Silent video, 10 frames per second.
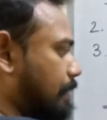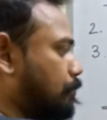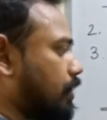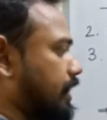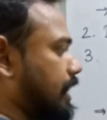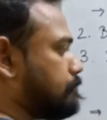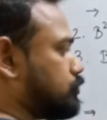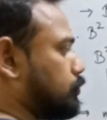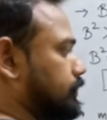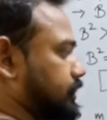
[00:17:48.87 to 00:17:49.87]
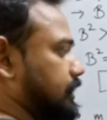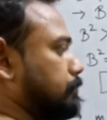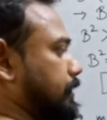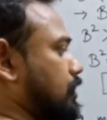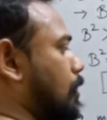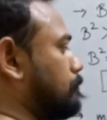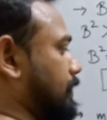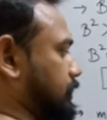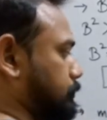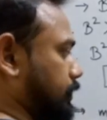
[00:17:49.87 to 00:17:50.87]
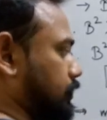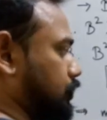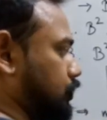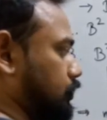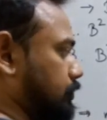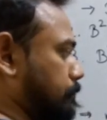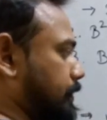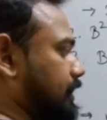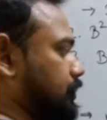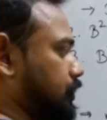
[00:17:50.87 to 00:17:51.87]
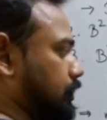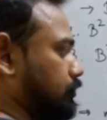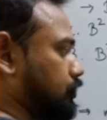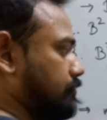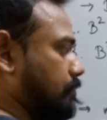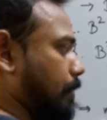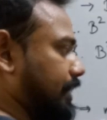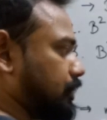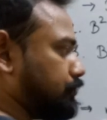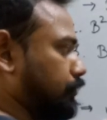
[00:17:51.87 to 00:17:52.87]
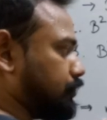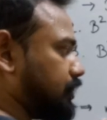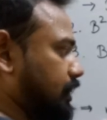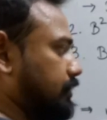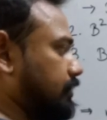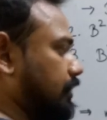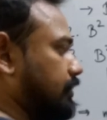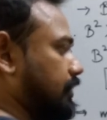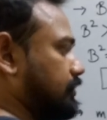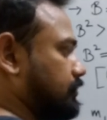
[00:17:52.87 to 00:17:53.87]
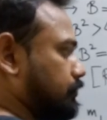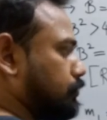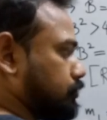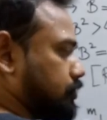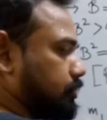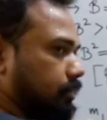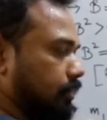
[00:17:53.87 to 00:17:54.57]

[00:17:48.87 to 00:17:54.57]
M1 and M2 will still be complex because the b is 0, so you have a minus 4c underneath the root.